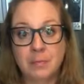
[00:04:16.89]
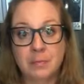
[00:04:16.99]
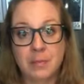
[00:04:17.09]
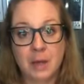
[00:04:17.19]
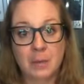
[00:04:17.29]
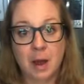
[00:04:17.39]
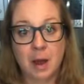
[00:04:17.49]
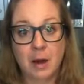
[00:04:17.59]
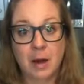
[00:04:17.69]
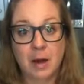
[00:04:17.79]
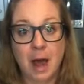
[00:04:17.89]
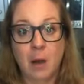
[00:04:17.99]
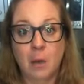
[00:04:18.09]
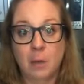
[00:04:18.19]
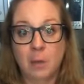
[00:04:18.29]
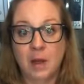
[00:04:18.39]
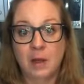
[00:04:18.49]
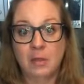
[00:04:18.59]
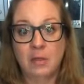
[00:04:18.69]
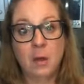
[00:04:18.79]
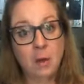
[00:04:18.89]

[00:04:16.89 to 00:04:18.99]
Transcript: here we are now with